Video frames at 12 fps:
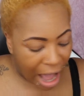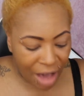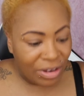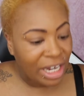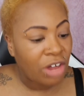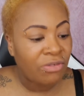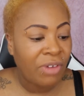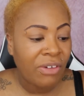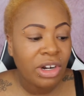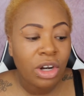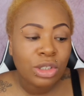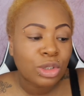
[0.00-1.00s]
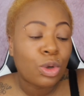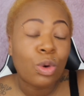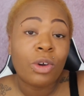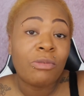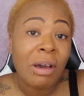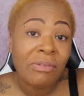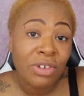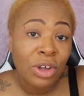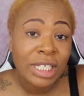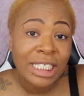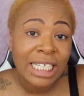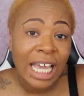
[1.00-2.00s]
I've had a very long talk with my
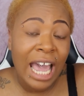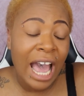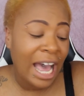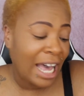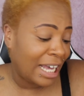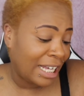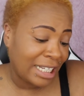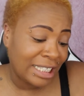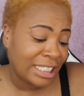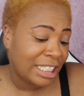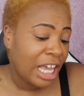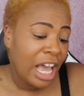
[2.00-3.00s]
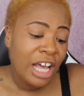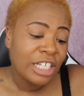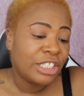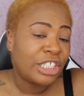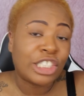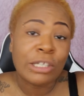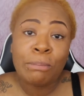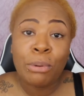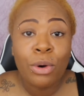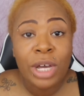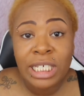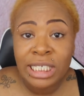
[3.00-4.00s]
fiance and the
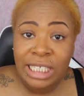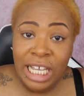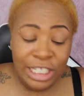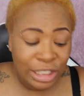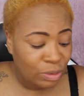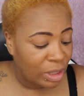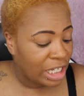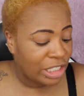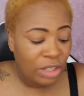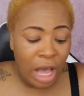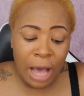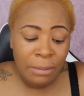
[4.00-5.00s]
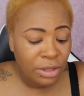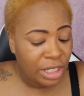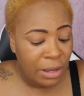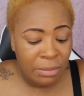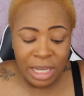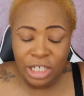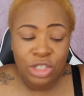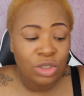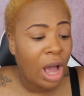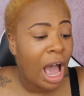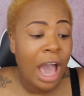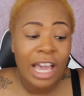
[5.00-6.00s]
support is there sweetie so i'm gonna make
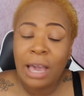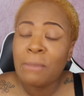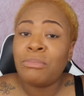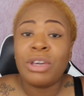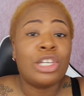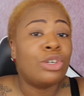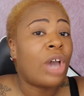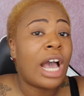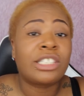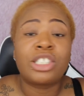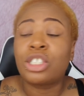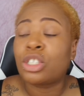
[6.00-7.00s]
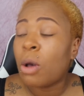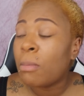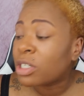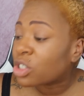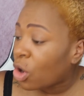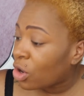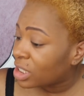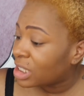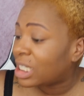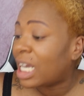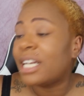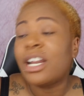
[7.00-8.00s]
sure i can bring you guys so much
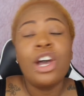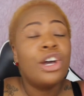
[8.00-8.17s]
content